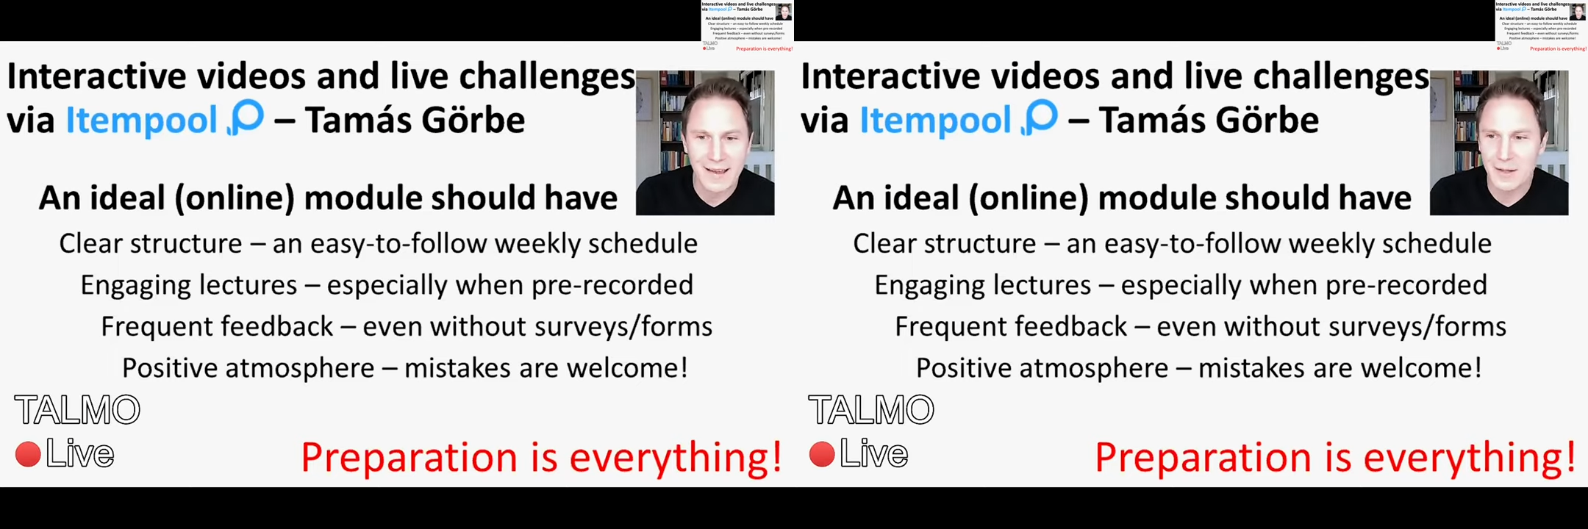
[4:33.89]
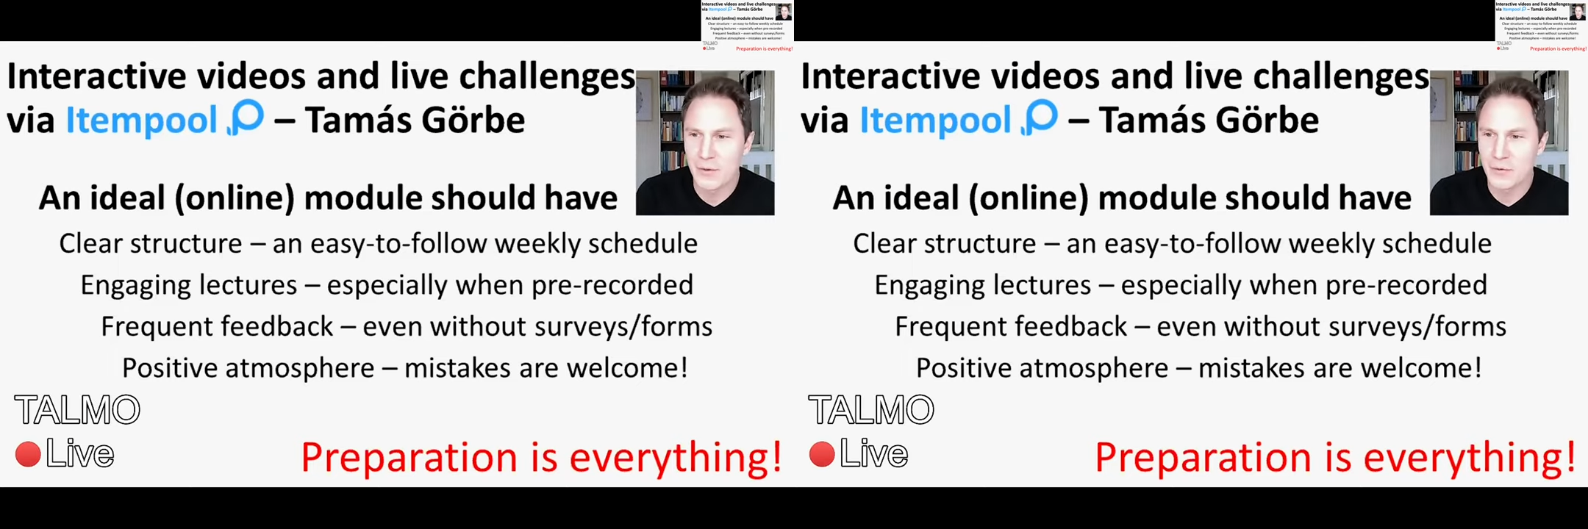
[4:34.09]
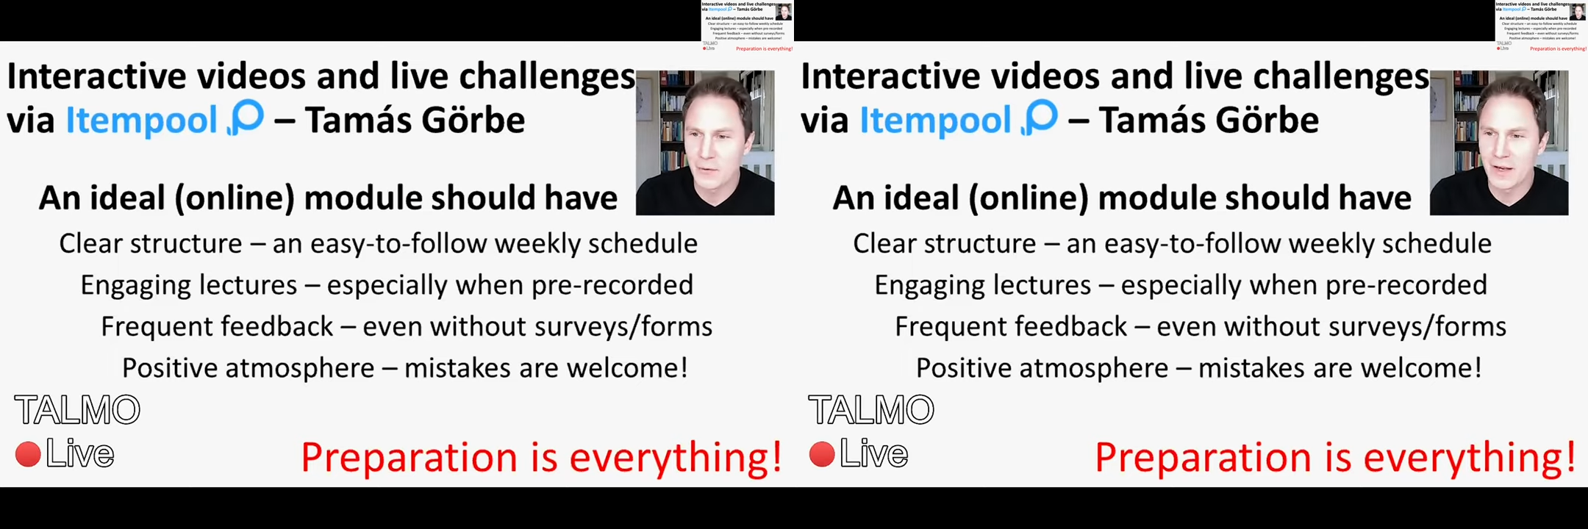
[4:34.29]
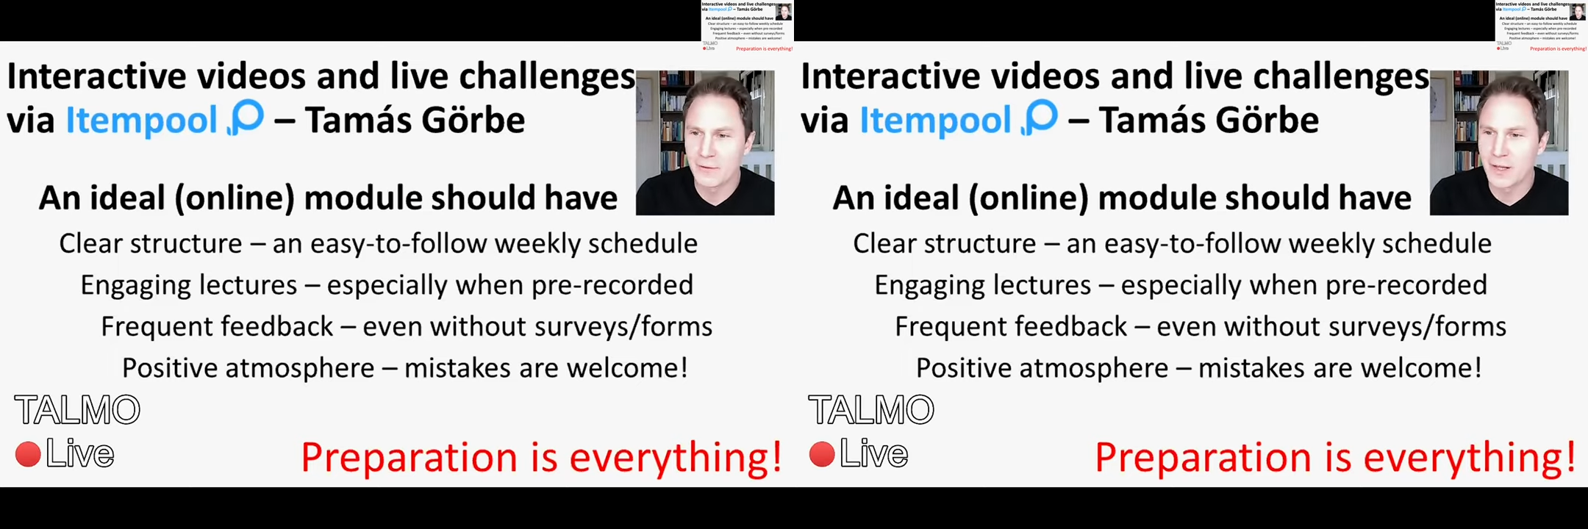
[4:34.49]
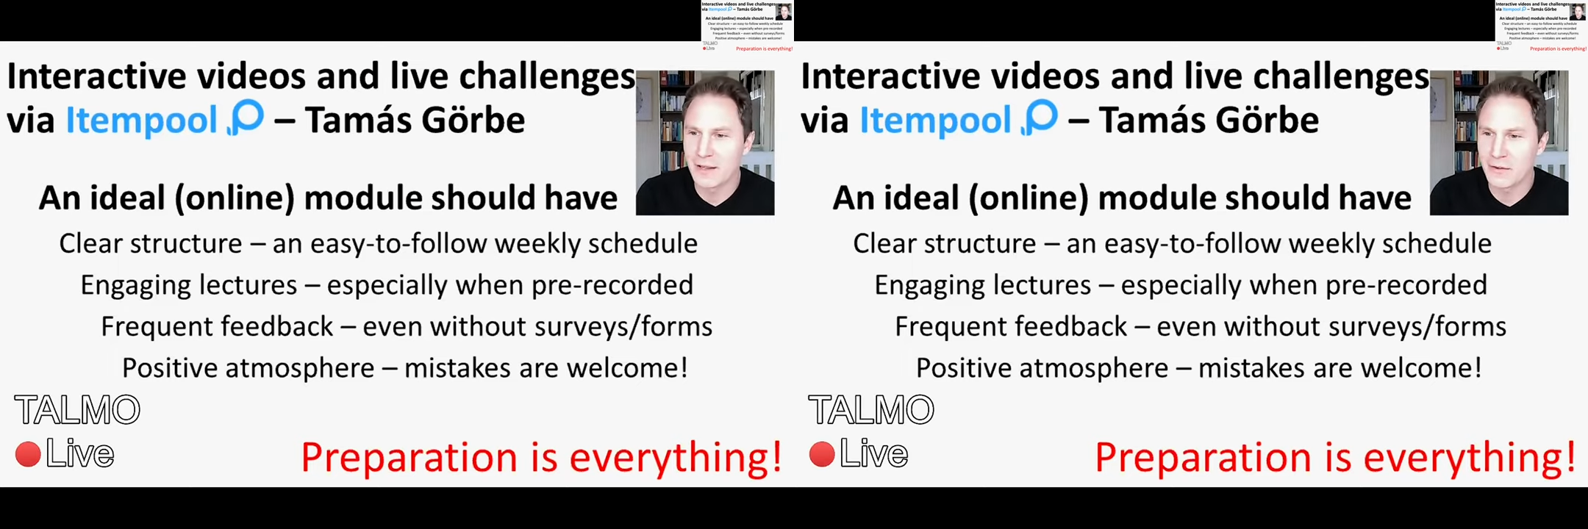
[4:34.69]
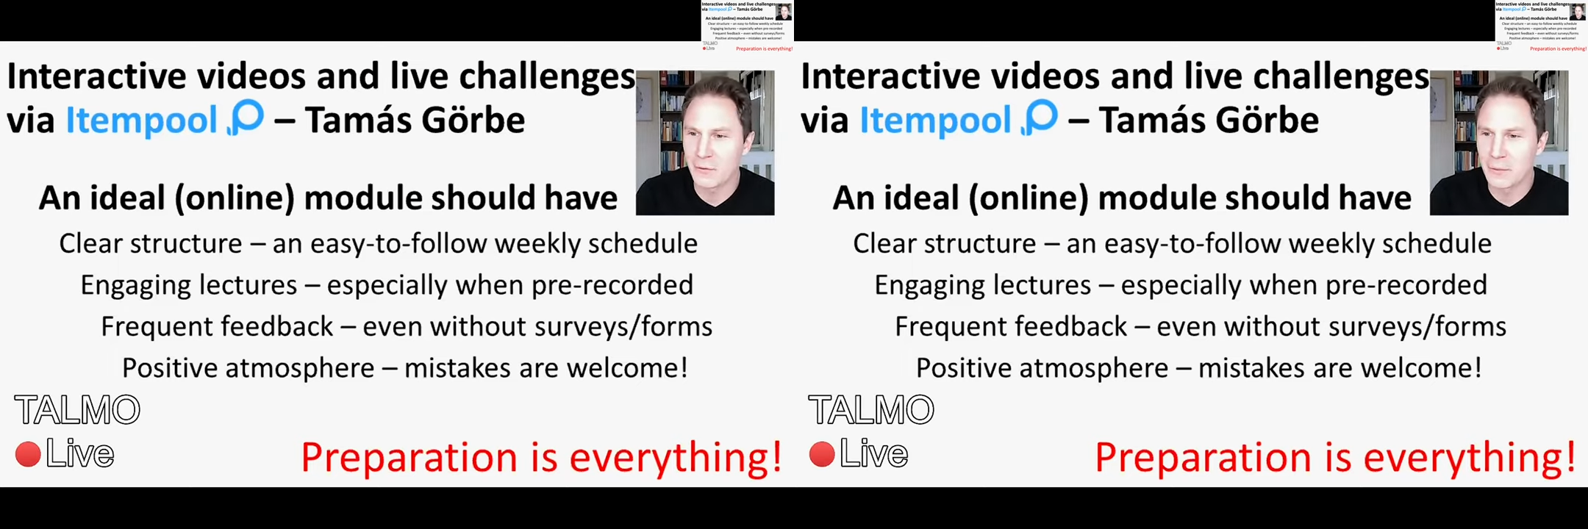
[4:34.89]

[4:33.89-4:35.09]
atmosphere with lots of